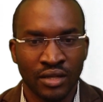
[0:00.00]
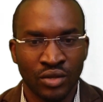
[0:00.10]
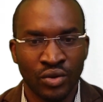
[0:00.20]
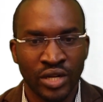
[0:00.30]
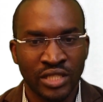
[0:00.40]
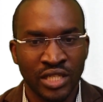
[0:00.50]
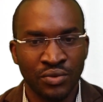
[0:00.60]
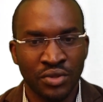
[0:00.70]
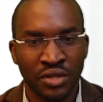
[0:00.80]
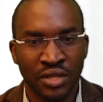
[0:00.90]
corrected
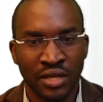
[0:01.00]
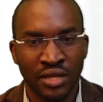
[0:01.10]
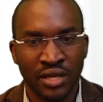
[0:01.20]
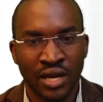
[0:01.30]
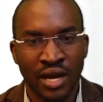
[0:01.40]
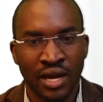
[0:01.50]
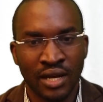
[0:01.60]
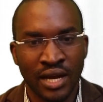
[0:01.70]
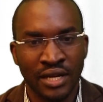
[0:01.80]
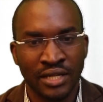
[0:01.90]
within the
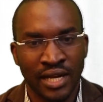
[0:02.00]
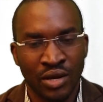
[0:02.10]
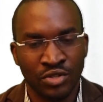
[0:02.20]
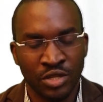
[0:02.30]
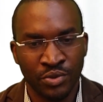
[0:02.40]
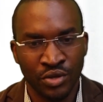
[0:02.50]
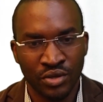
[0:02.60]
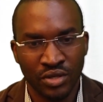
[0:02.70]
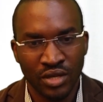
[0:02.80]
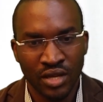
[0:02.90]
current accounting
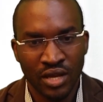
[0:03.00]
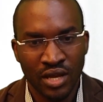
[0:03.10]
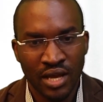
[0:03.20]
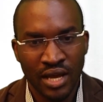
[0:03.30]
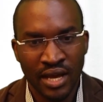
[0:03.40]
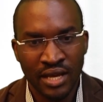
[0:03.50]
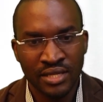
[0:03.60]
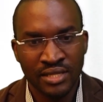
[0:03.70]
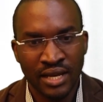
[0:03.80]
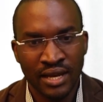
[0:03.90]
period.
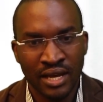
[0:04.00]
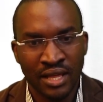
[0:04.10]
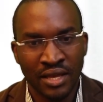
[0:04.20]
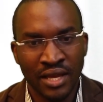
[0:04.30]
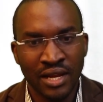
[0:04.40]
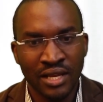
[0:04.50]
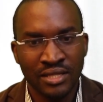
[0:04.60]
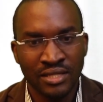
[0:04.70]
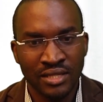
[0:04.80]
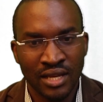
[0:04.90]
As the
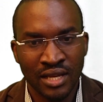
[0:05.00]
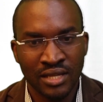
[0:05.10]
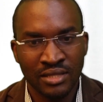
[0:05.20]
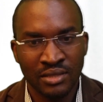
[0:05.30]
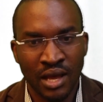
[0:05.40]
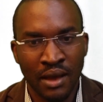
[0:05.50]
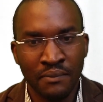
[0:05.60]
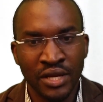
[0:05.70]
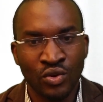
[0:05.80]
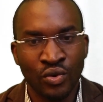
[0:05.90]
errors has
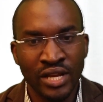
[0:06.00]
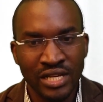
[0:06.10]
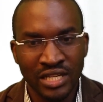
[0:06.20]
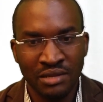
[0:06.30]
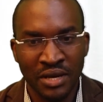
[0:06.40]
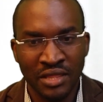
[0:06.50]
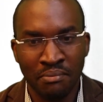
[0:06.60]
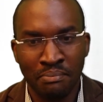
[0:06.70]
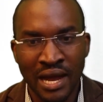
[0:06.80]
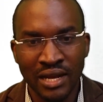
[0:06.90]
been corrected by the
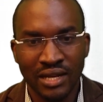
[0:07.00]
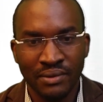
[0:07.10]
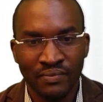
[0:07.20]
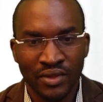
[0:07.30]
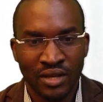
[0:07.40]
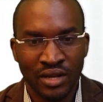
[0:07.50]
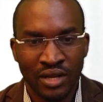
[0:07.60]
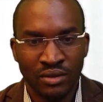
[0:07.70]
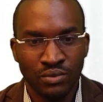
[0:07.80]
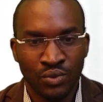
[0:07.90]
bank
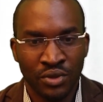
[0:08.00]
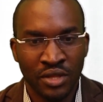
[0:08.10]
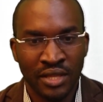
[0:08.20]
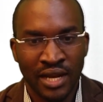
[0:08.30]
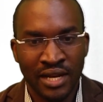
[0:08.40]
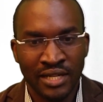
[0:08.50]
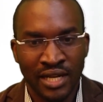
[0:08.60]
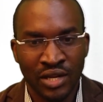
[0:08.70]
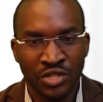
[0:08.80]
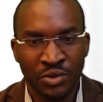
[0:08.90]
within the current
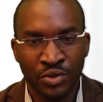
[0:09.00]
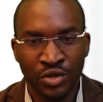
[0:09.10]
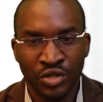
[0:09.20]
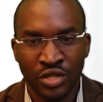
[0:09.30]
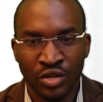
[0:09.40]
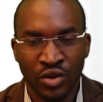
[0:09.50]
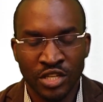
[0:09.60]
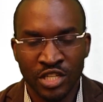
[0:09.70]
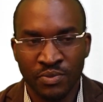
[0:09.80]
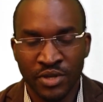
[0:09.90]
accounting period, no
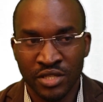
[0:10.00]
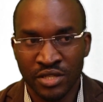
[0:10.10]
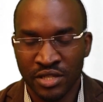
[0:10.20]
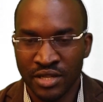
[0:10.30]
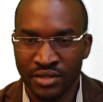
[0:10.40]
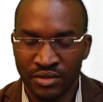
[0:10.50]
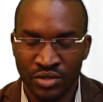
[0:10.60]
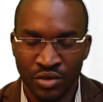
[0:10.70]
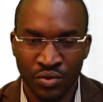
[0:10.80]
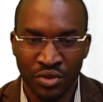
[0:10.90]
adjustment is needed.
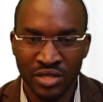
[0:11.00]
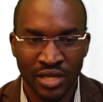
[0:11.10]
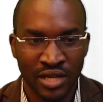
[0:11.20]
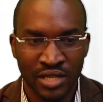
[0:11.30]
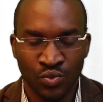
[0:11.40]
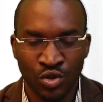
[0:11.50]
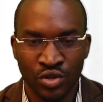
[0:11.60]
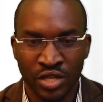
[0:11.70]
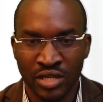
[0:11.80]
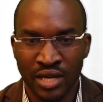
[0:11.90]
So with these errors, we
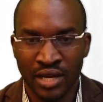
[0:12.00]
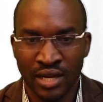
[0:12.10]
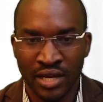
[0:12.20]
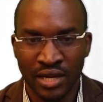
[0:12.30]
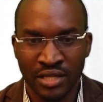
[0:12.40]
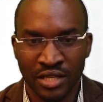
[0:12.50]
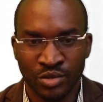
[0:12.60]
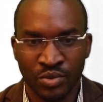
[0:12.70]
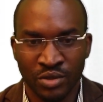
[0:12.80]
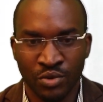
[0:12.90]
don't need any
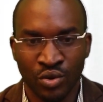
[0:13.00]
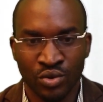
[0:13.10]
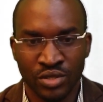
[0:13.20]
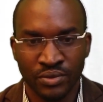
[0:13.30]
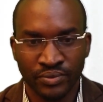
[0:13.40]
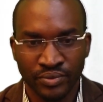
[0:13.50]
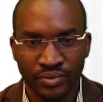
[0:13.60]
adjustment because